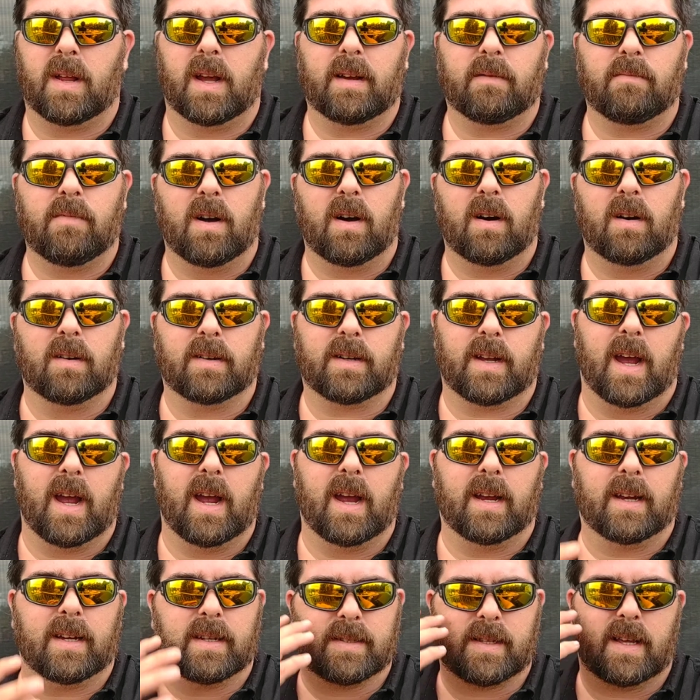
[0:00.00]
like, well,
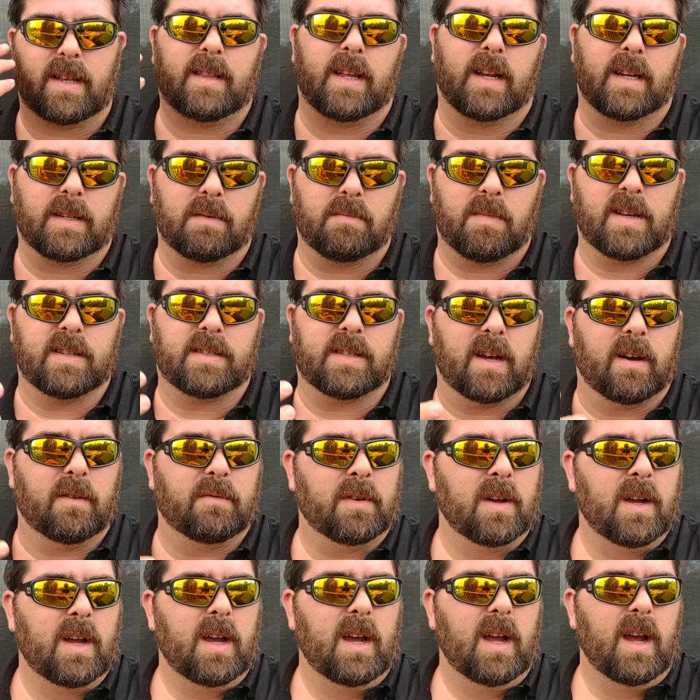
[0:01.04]
okay, because I think to
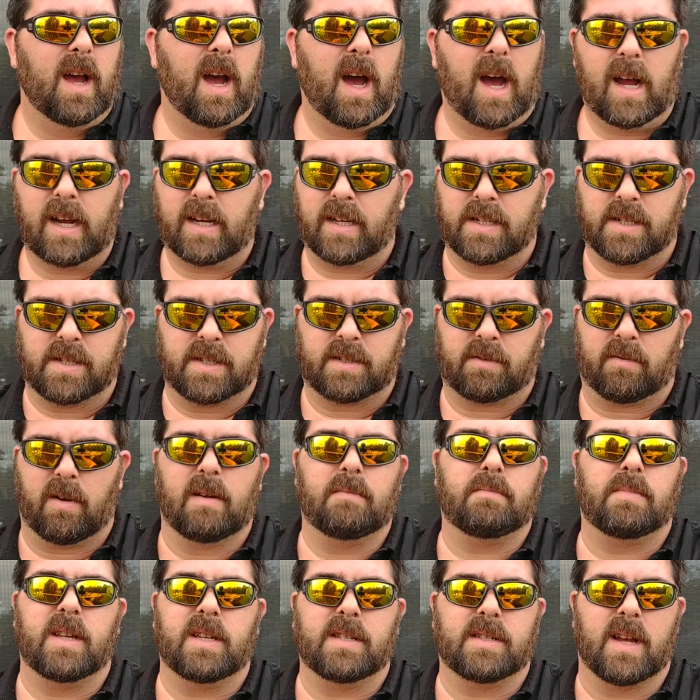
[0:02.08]
myself, I can just
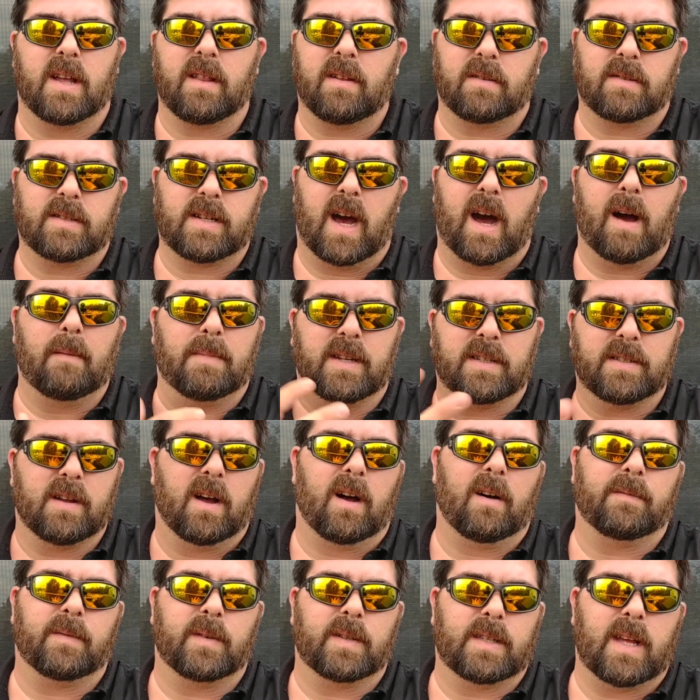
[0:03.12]
scrape these other toppings
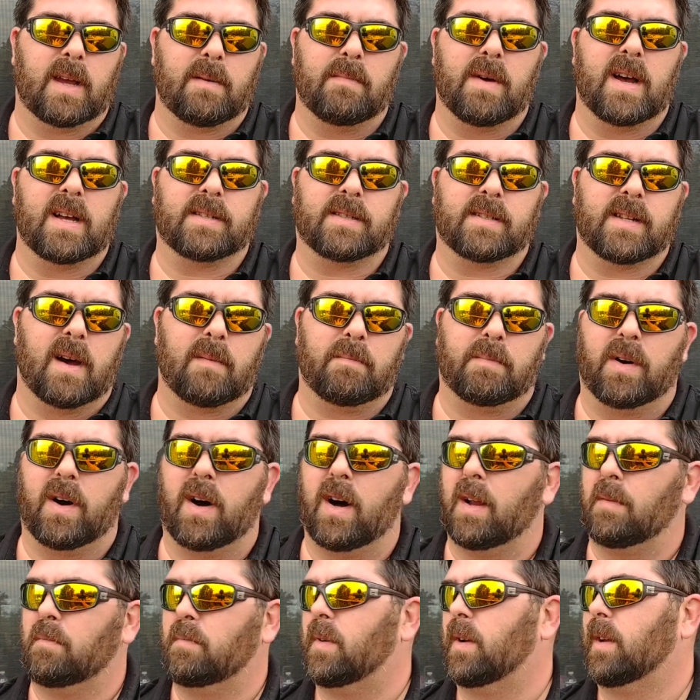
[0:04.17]
off that they messed up
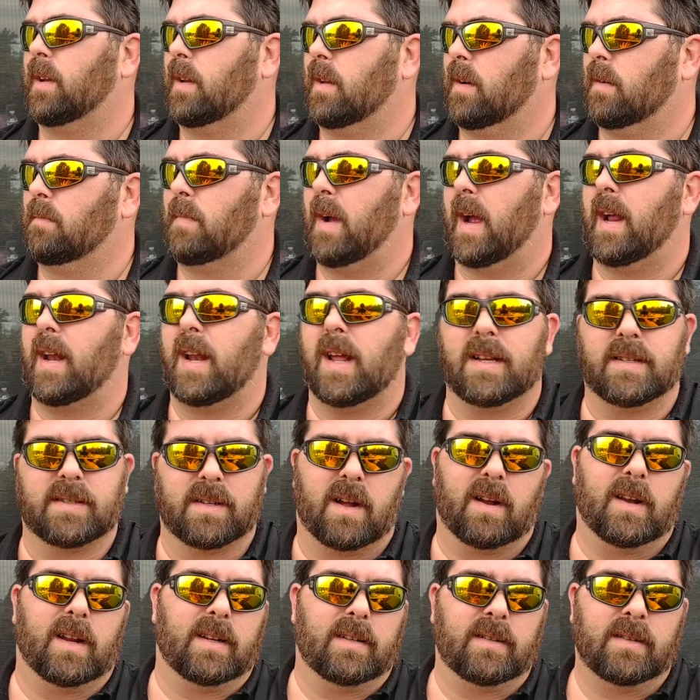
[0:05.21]
on, put a little mayonnaise
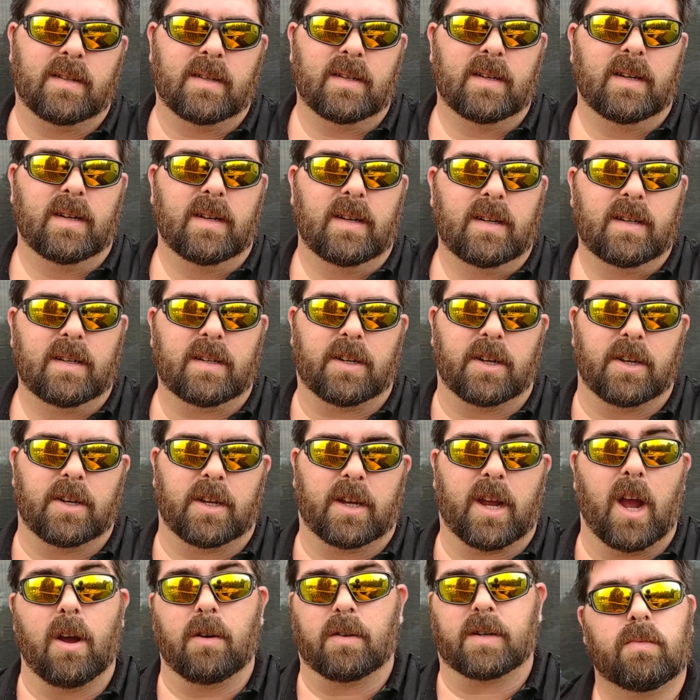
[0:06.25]
on it, good
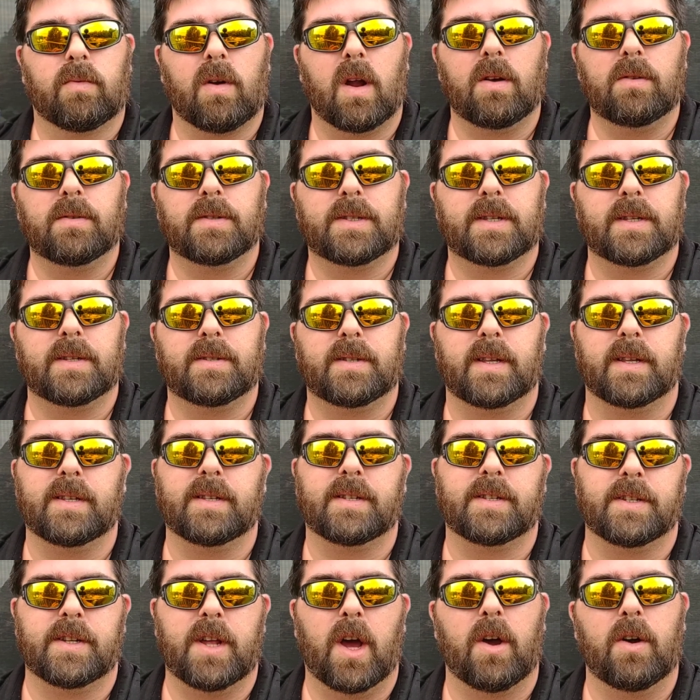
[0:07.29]
to go. LaRosa's
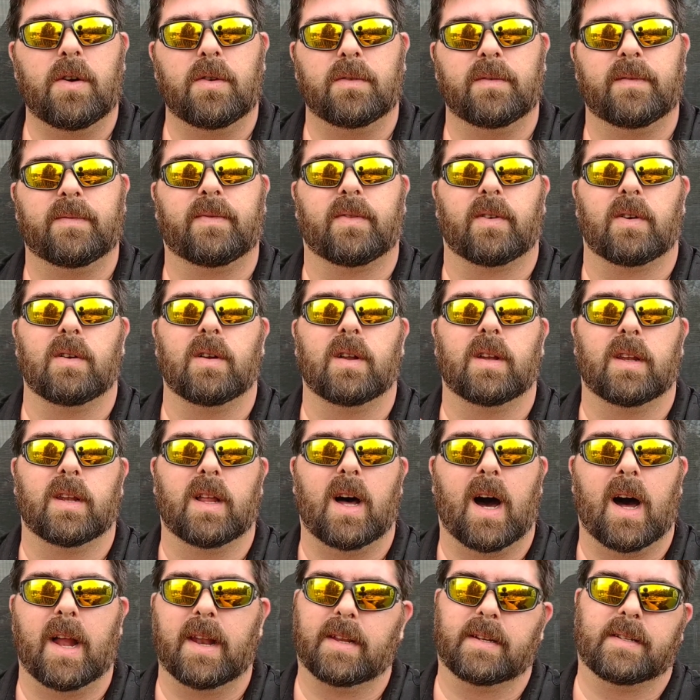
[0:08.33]
is known for a
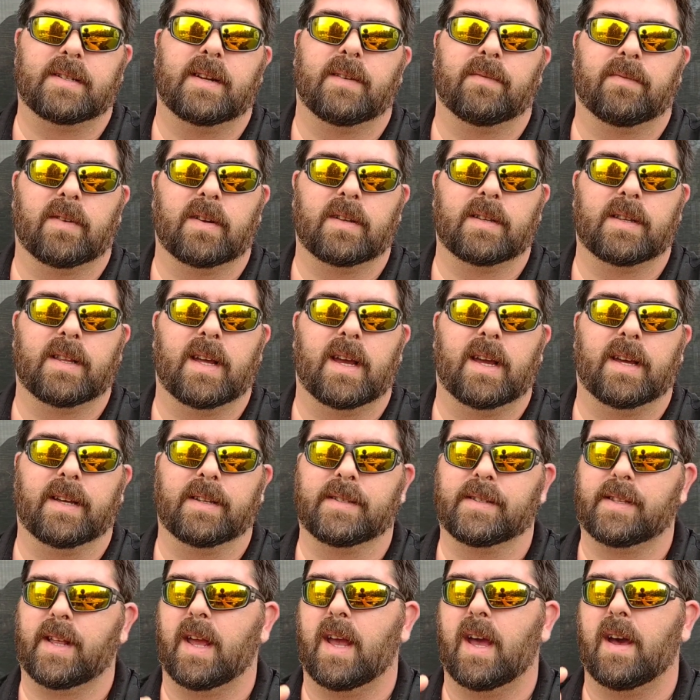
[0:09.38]
lot of different
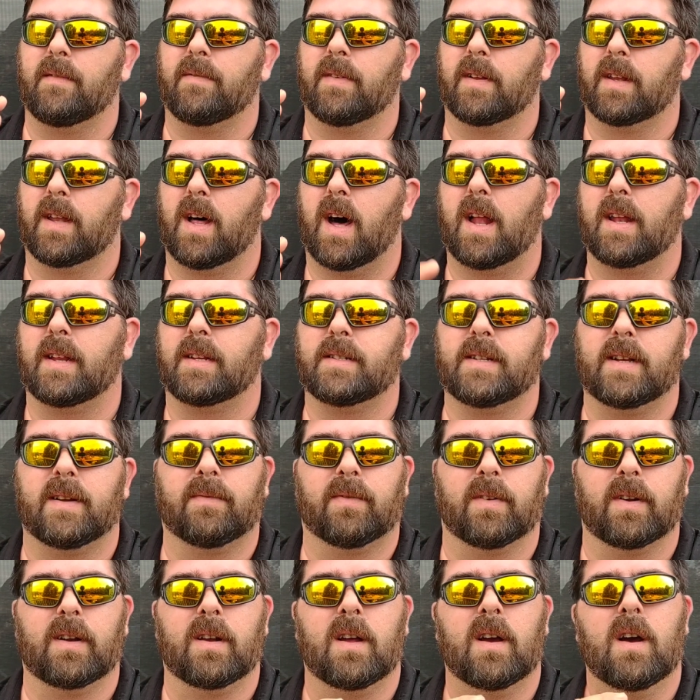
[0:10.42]
things. They have a lot of
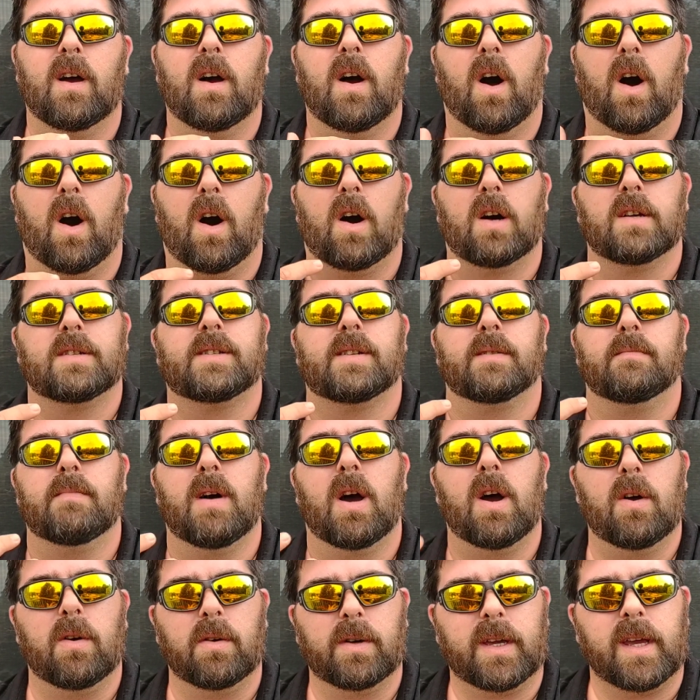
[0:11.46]
different awesome
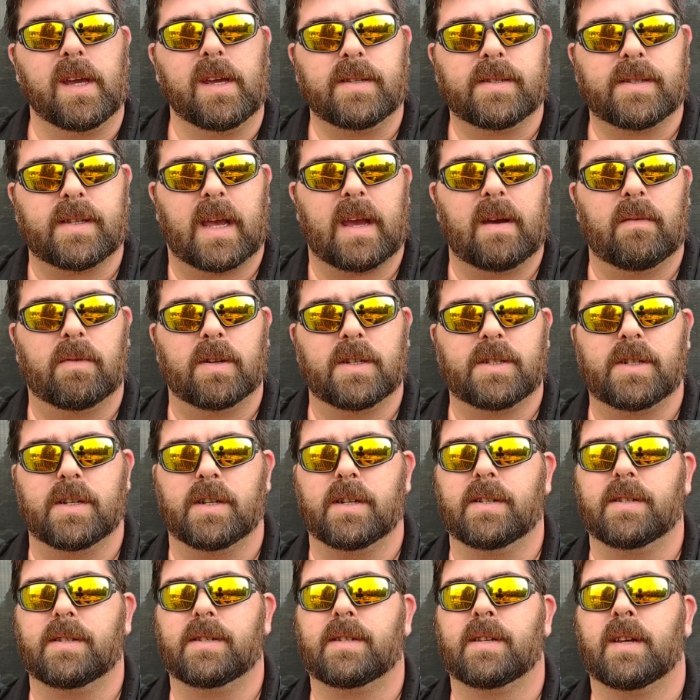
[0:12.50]
hoagie
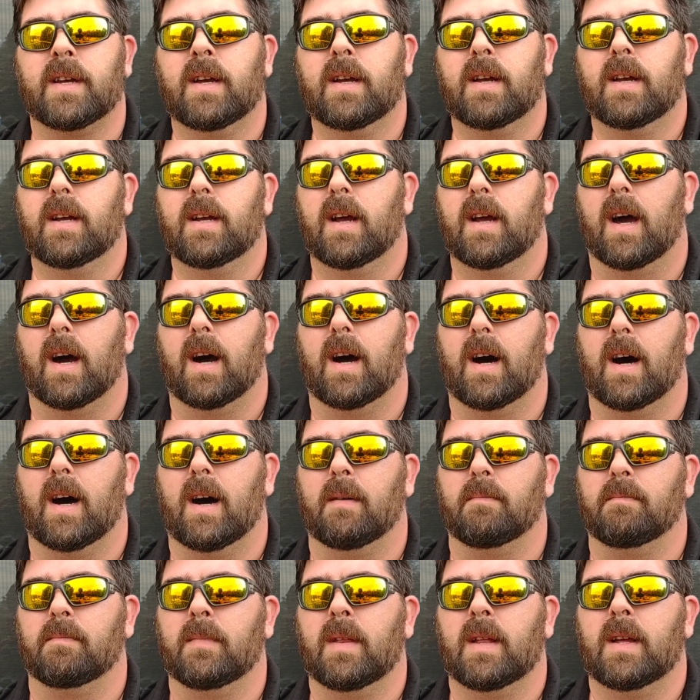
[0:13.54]
sandwiches
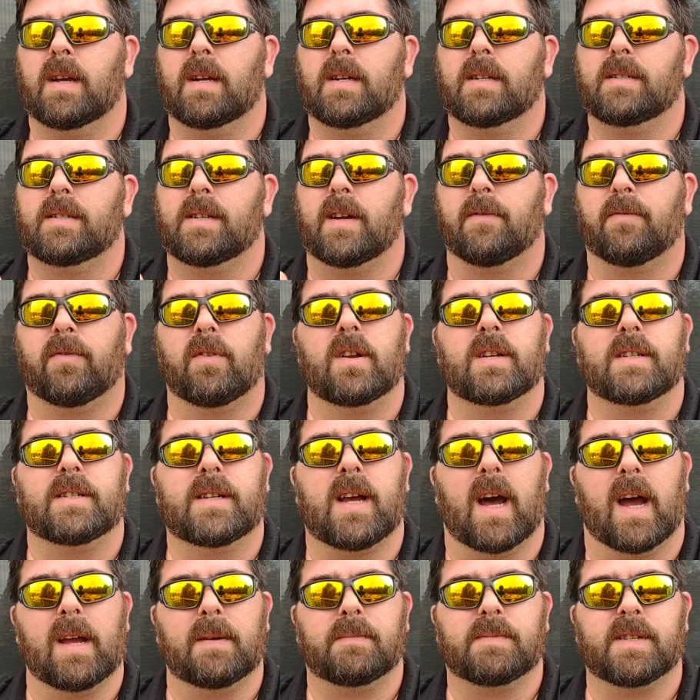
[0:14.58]
um, different
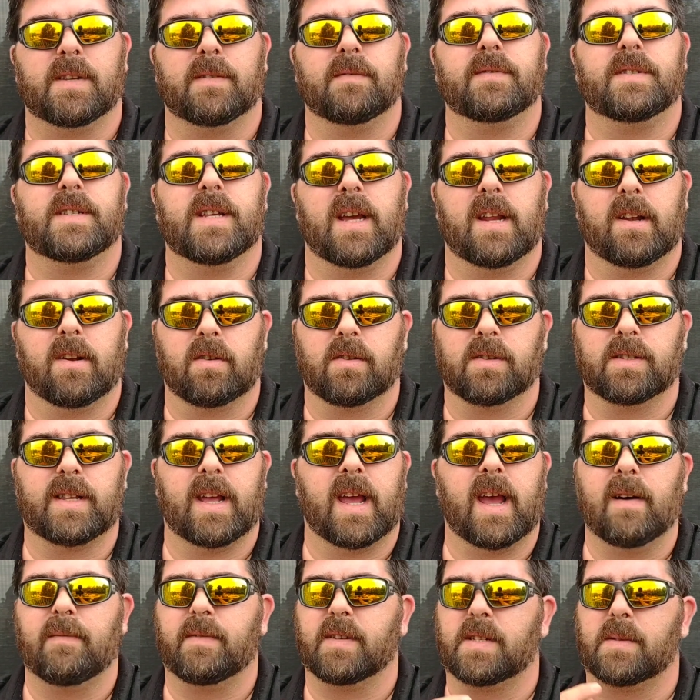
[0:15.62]
types of dinners.
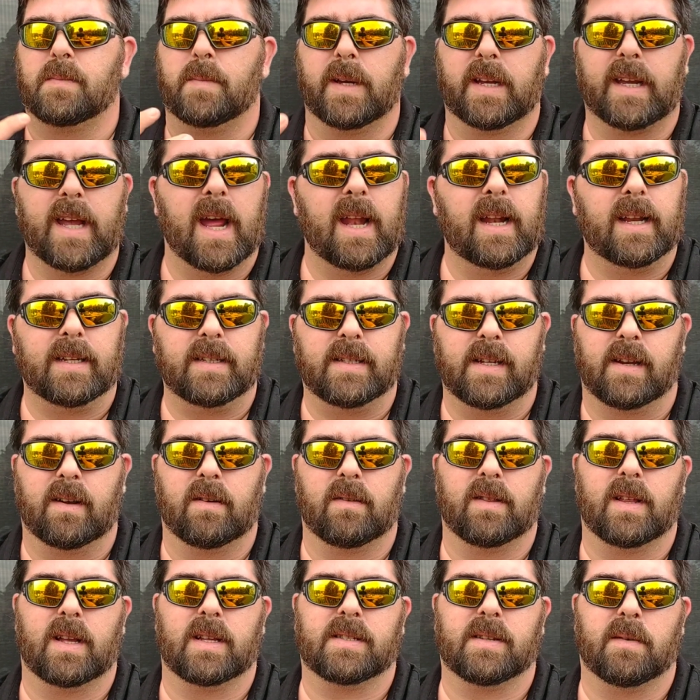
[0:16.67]
They have a spaghetti
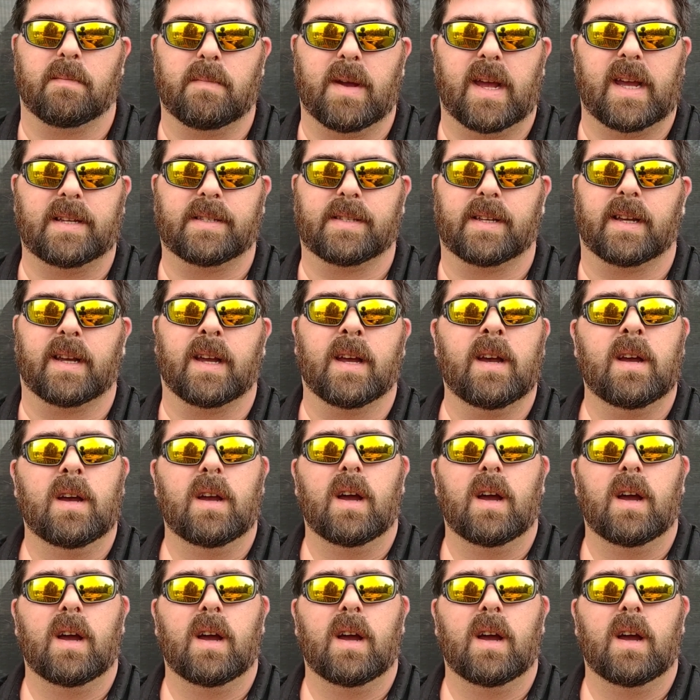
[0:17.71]
dinner that's amazing.